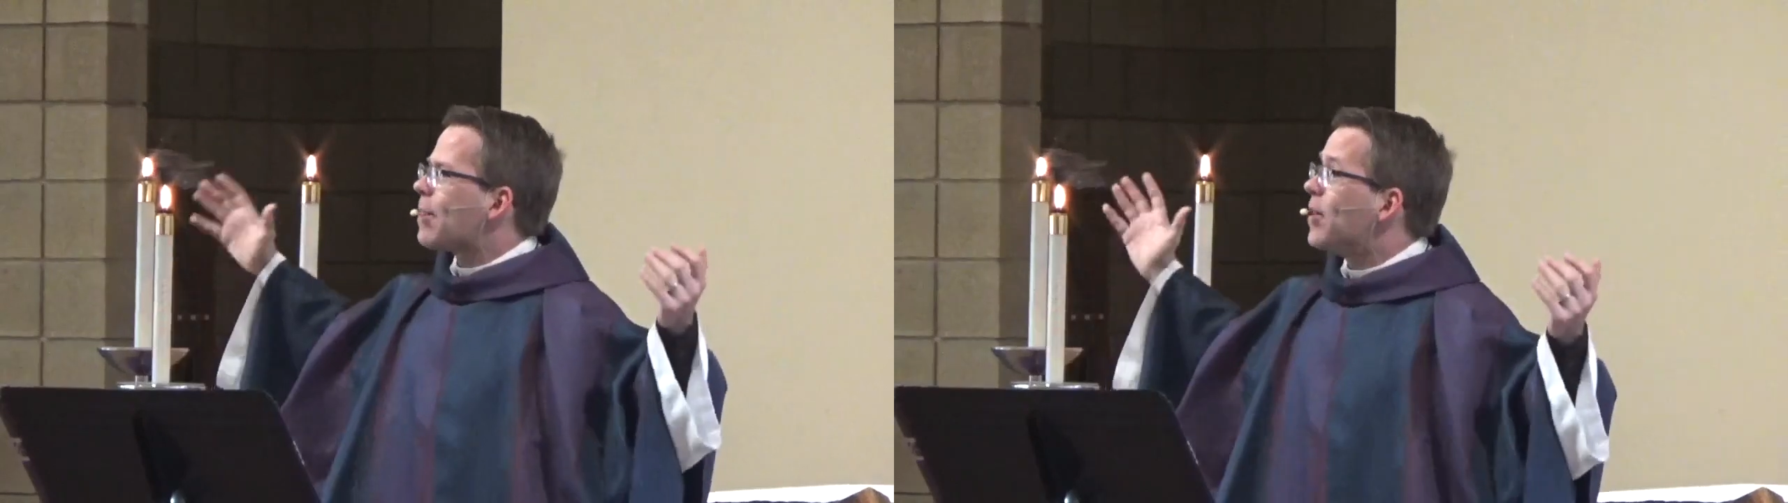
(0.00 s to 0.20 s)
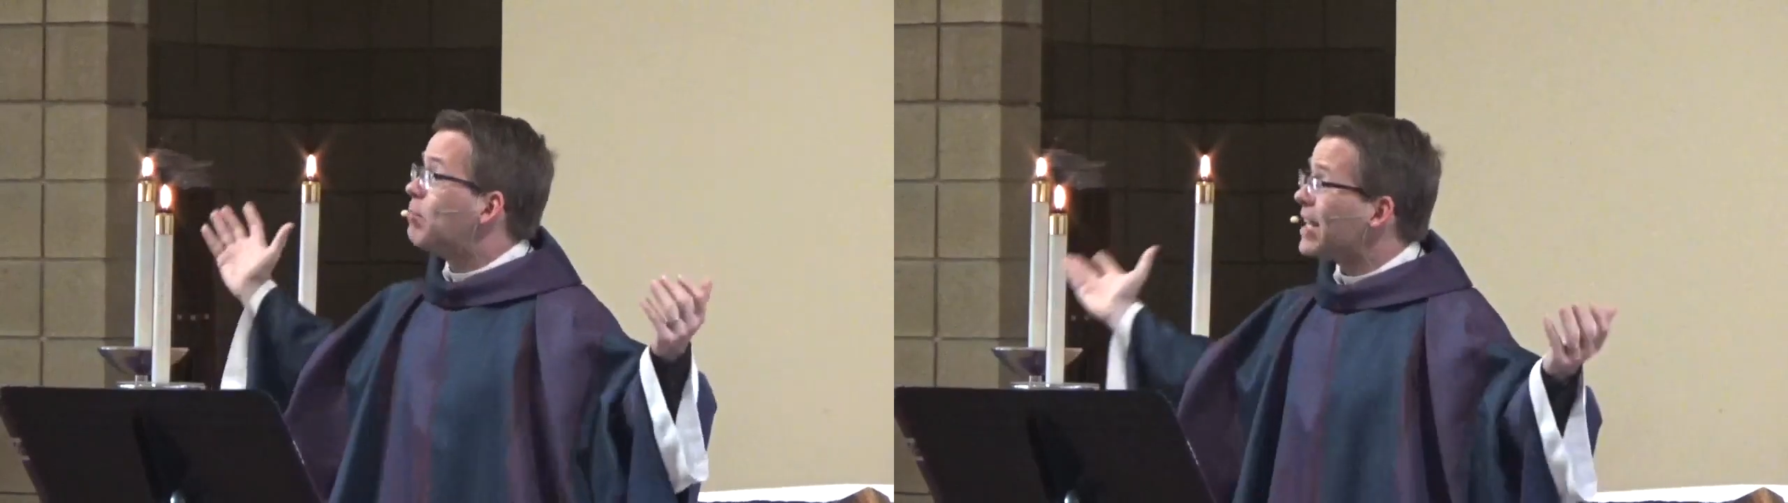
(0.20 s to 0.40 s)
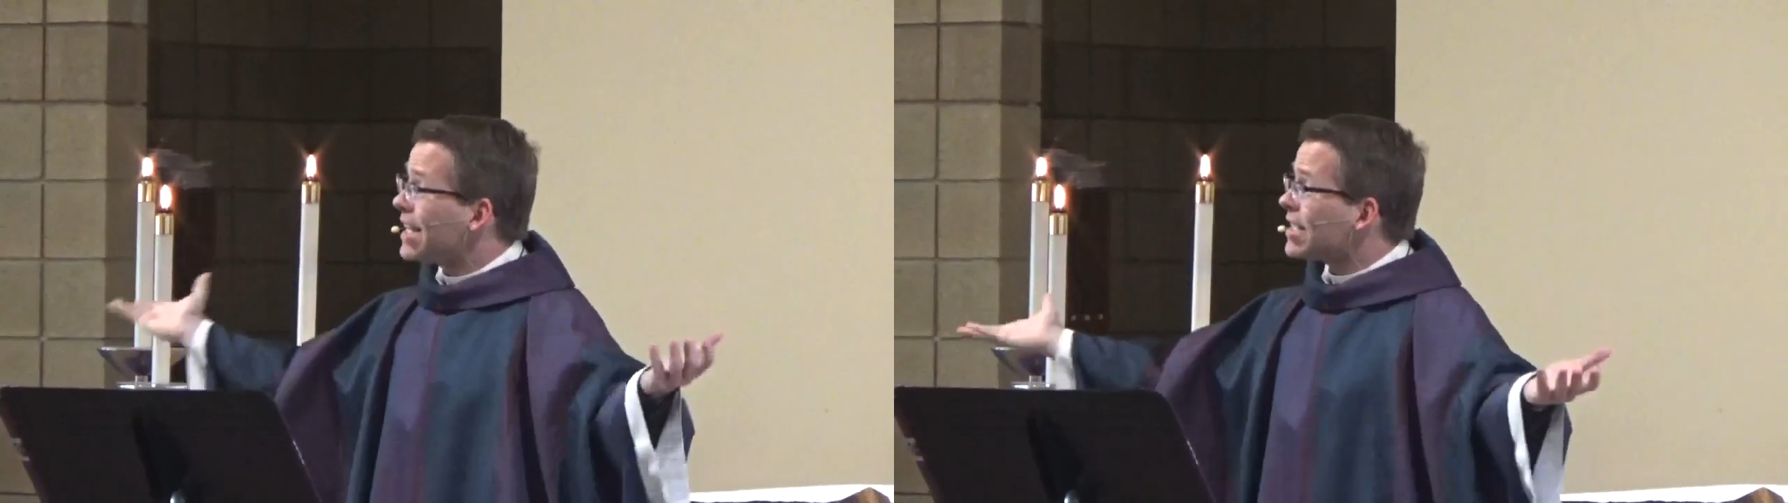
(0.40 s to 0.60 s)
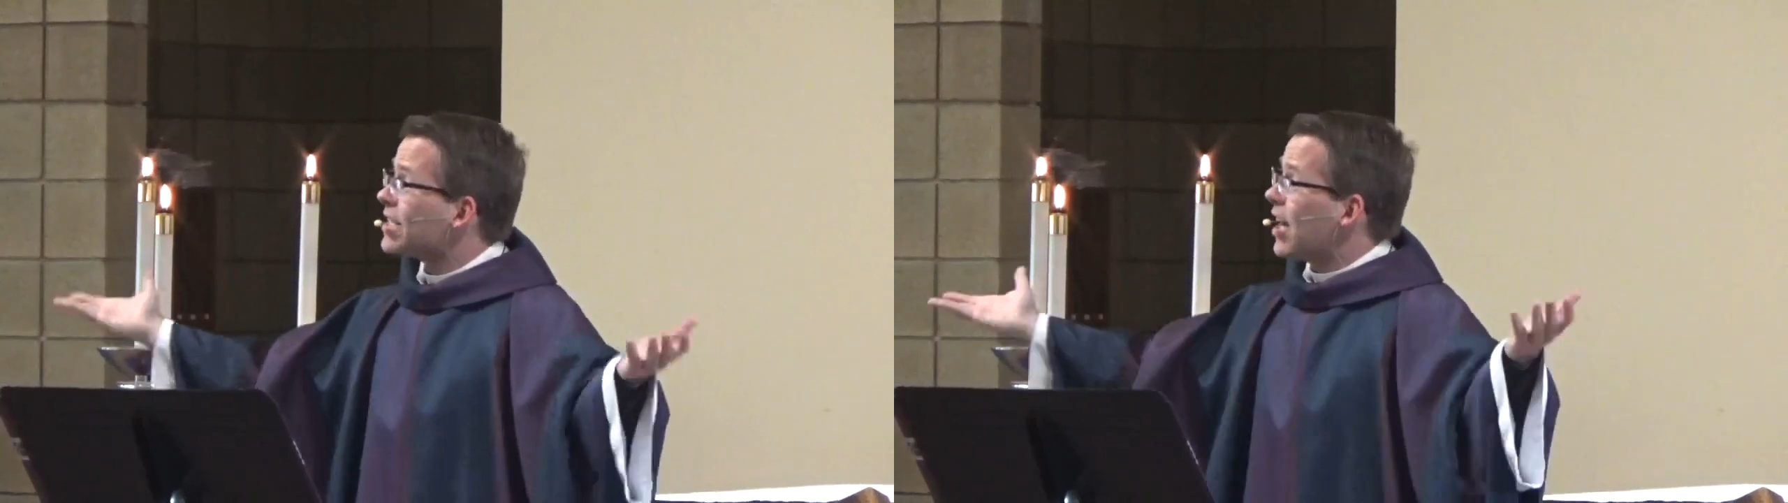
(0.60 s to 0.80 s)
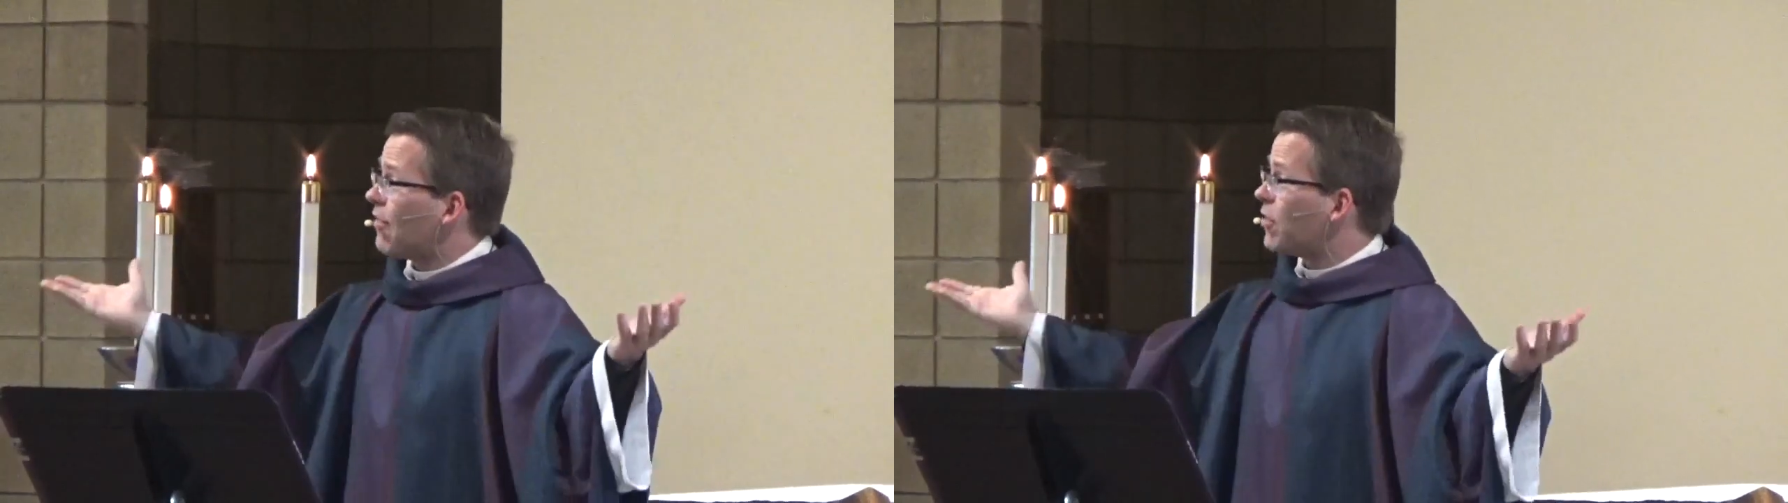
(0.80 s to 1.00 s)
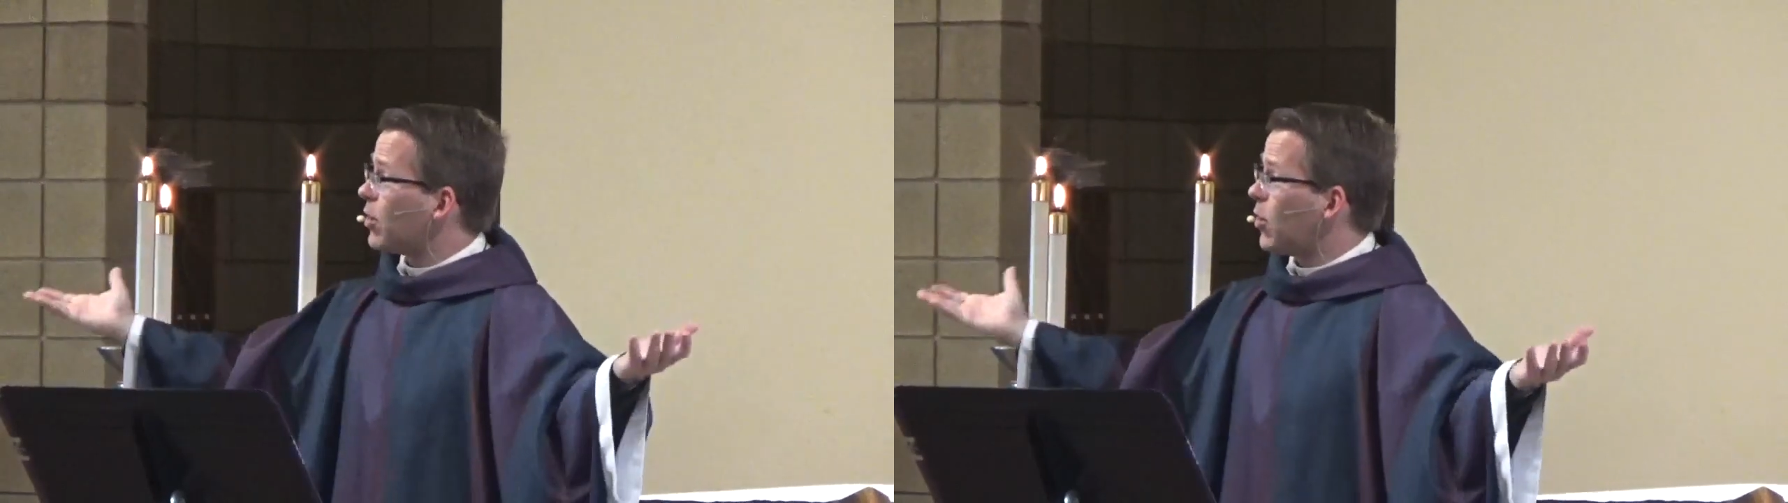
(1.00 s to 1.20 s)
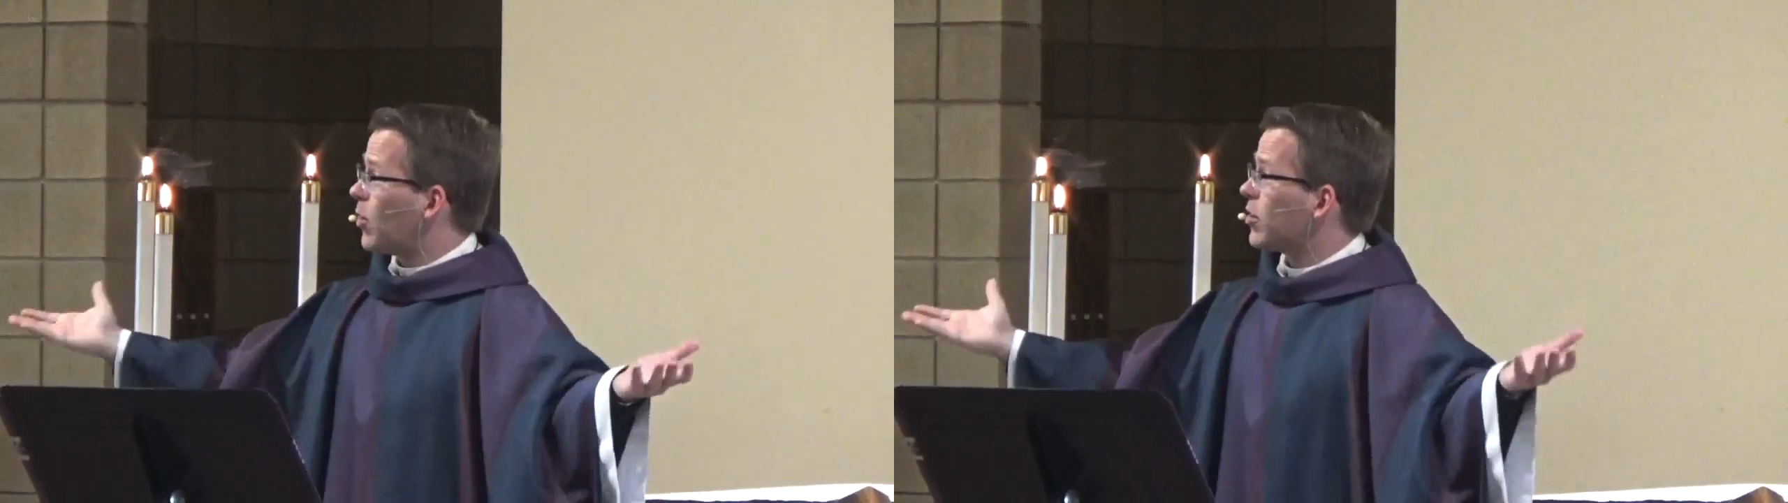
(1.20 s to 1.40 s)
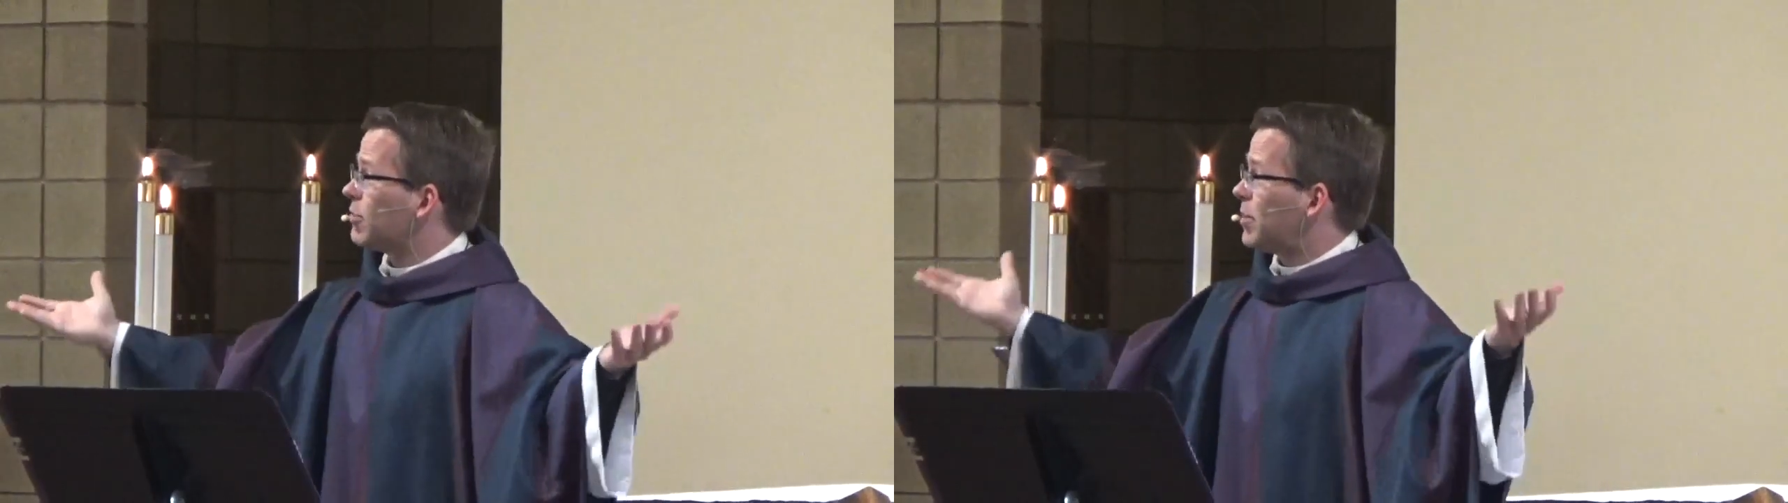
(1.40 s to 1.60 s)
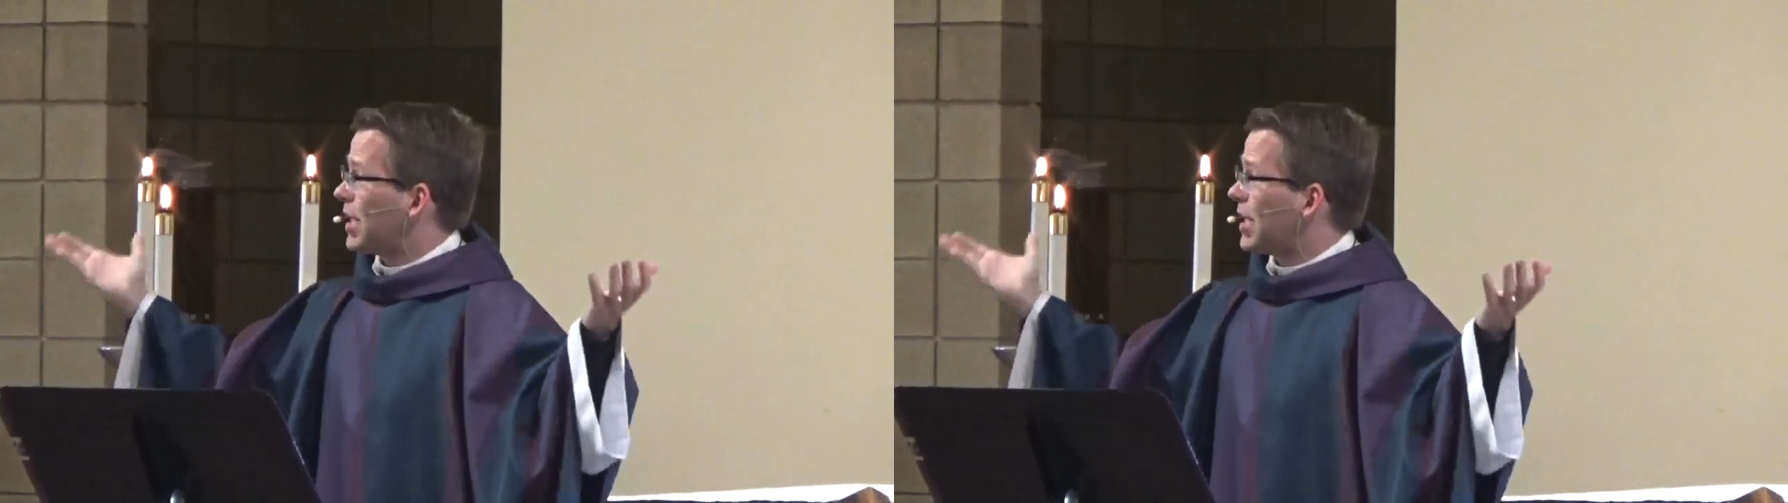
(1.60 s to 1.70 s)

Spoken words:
"The peace of the Lord